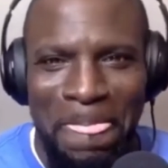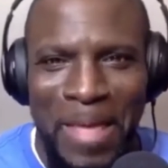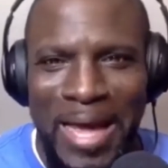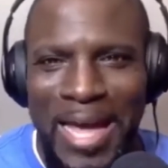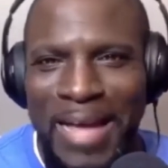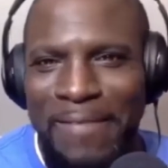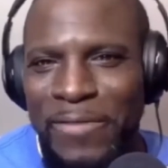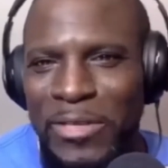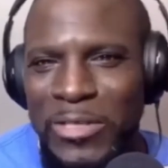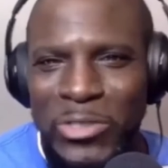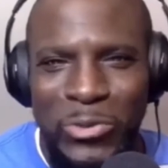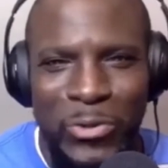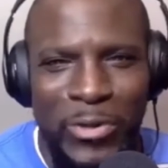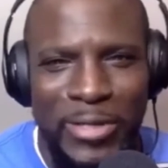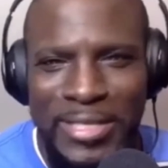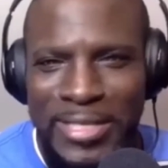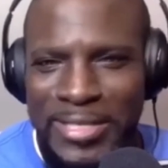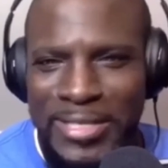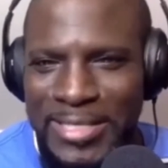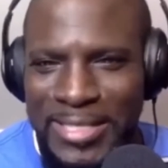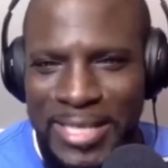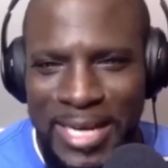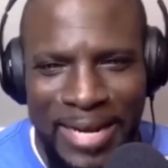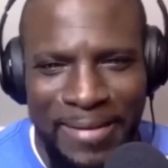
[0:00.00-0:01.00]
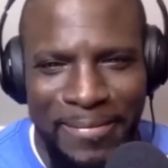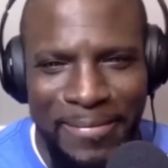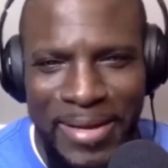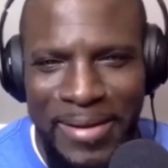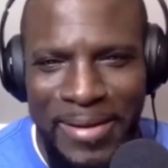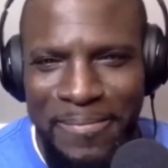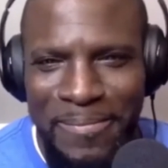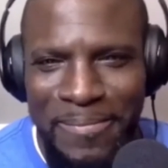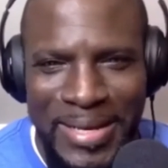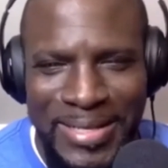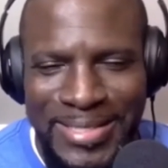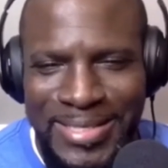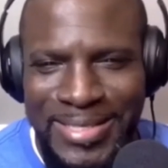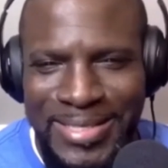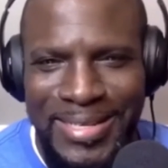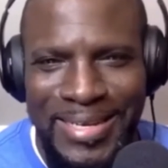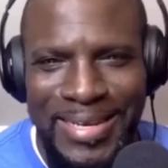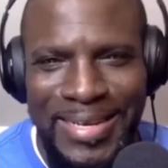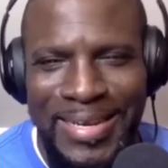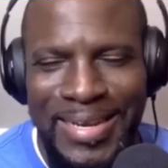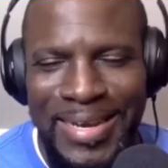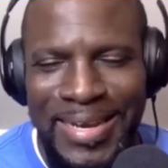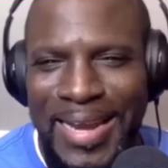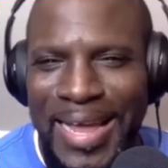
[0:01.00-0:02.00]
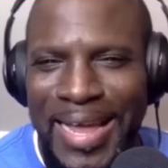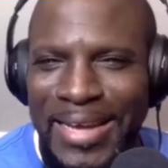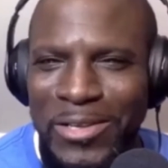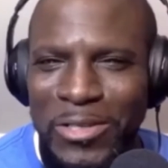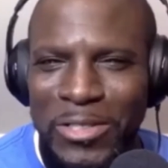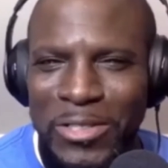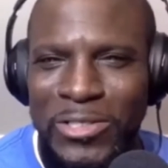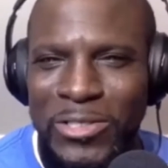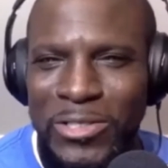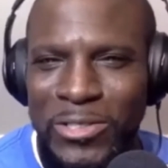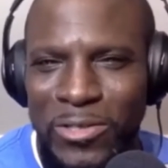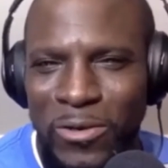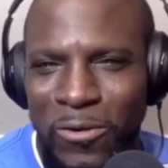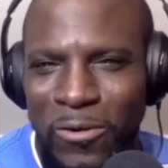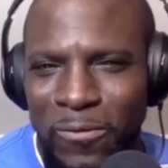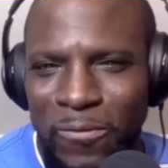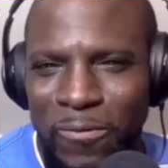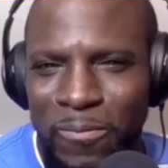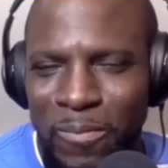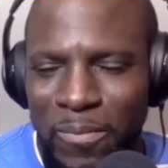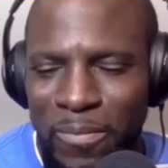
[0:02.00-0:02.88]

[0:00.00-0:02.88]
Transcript: I've enjoyed this time immensely, and I so